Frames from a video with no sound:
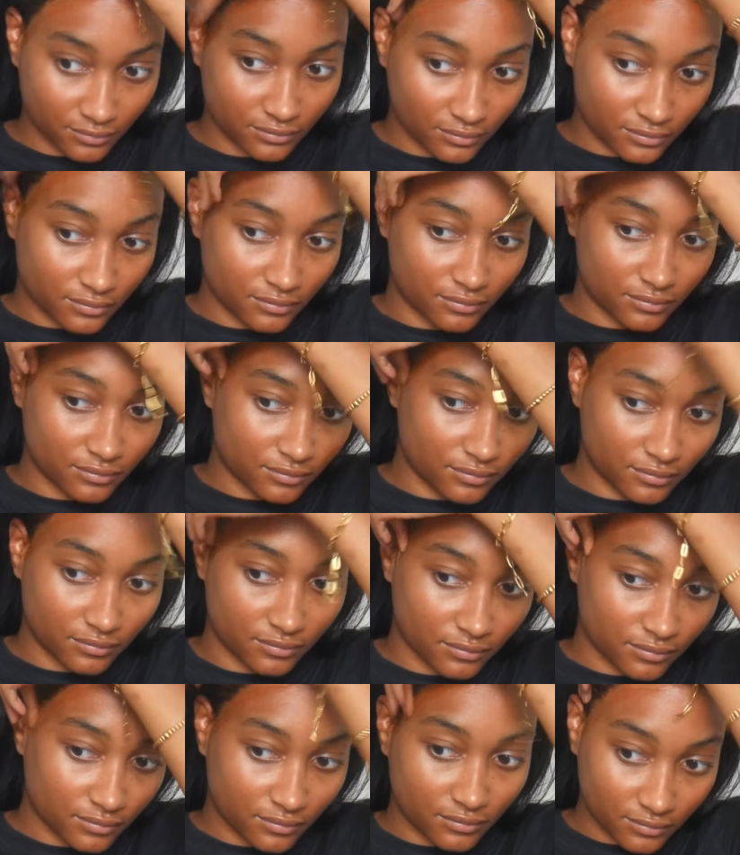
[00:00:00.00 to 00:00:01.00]

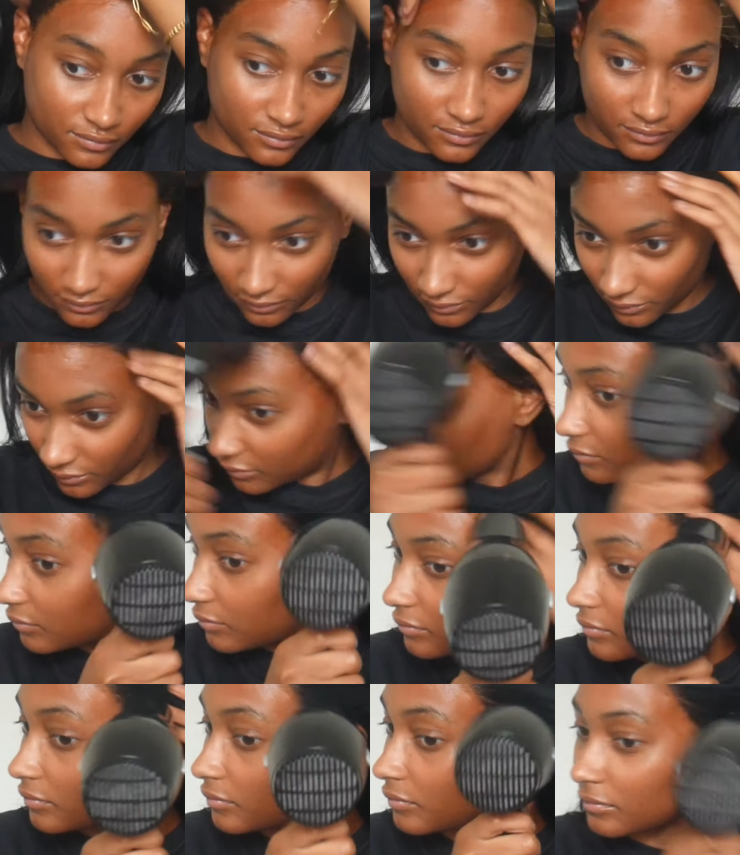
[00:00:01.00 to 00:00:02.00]

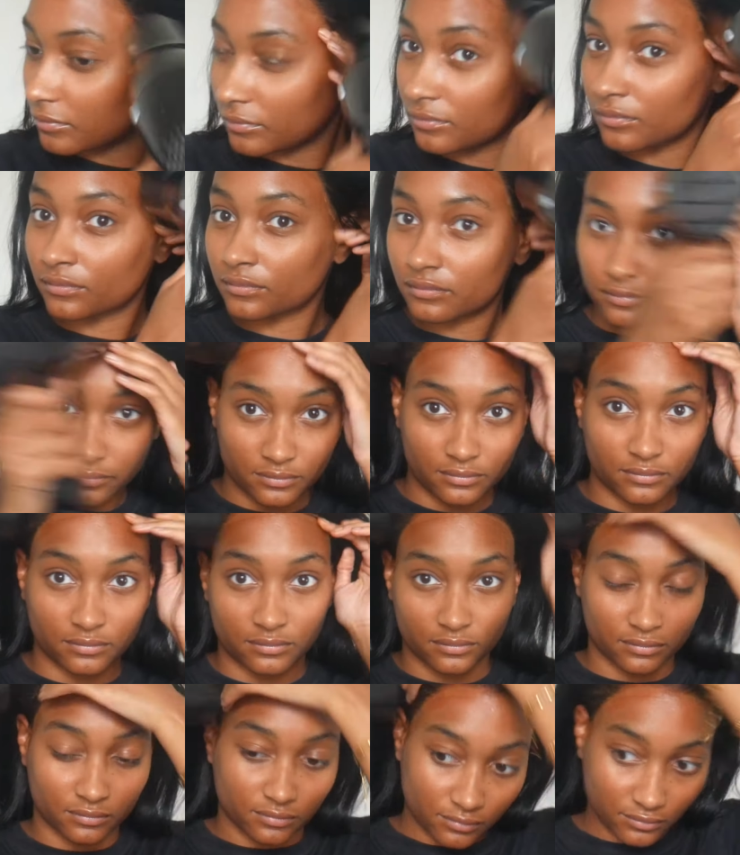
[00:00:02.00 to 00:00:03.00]

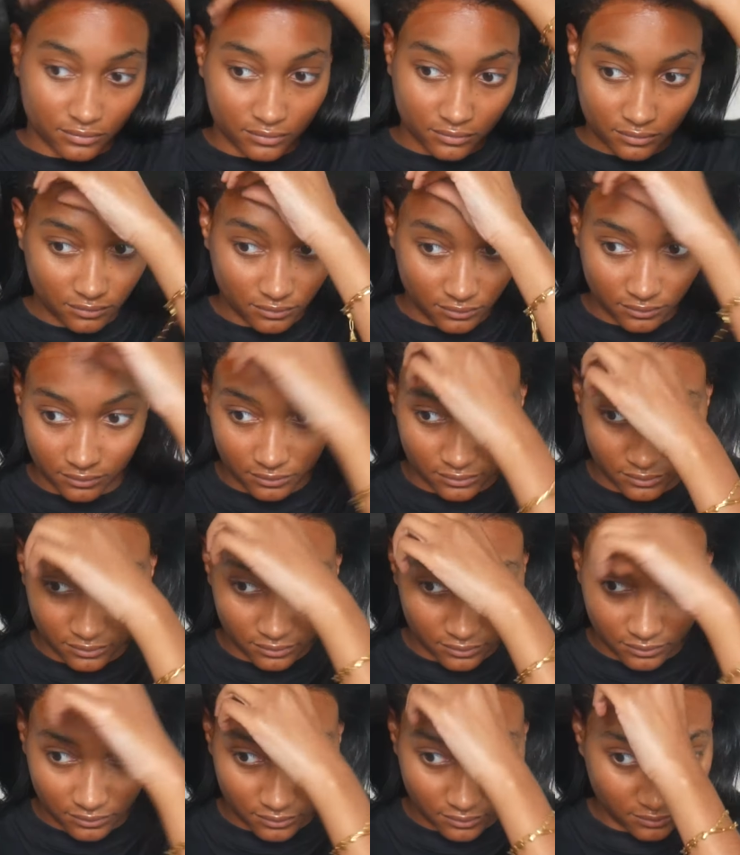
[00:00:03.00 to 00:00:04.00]

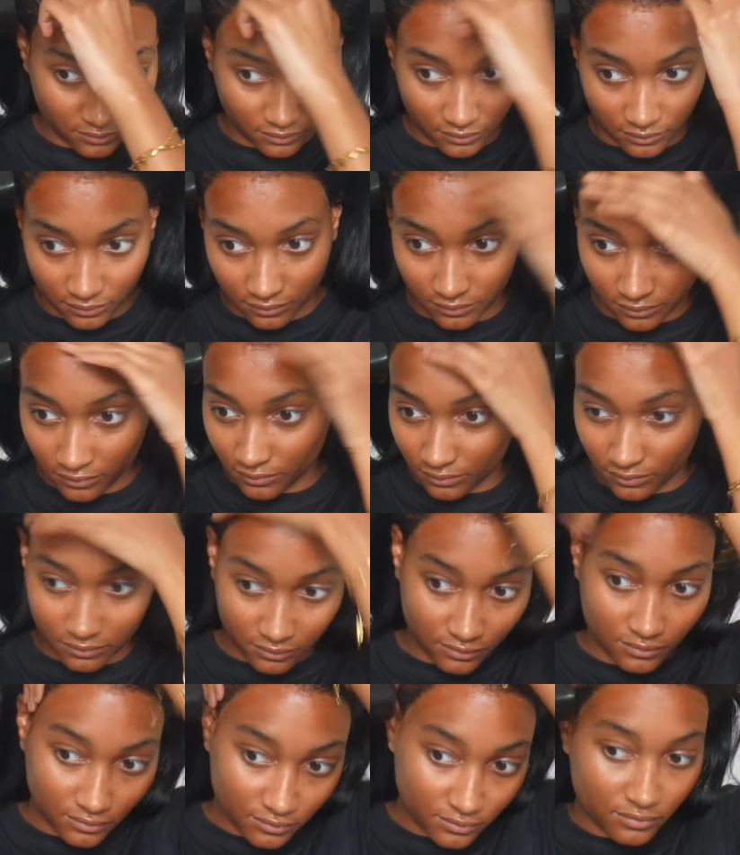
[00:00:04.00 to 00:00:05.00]

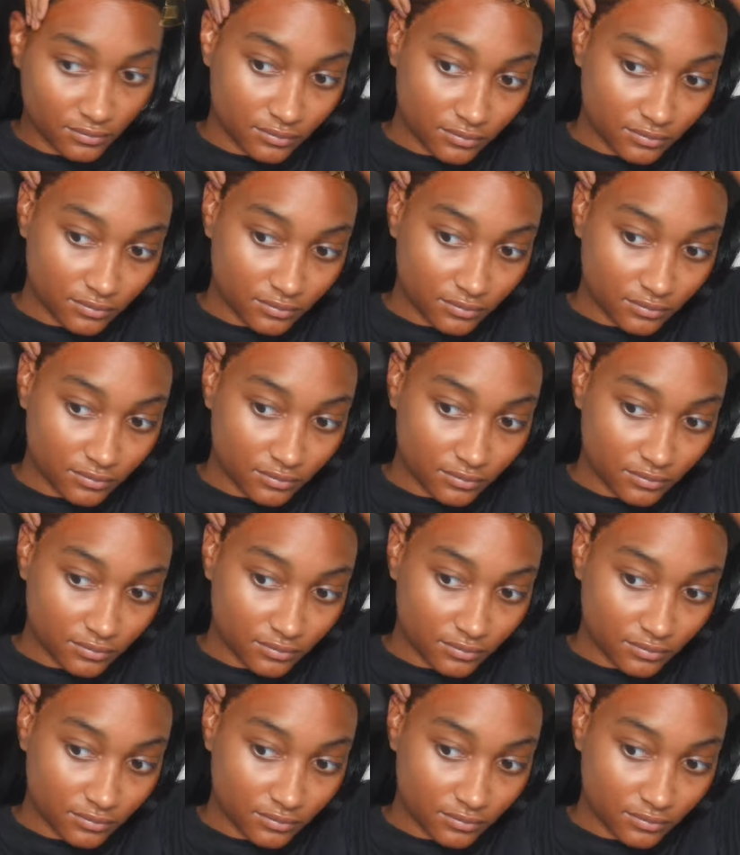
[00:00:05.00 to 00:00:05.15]
(no one is talking)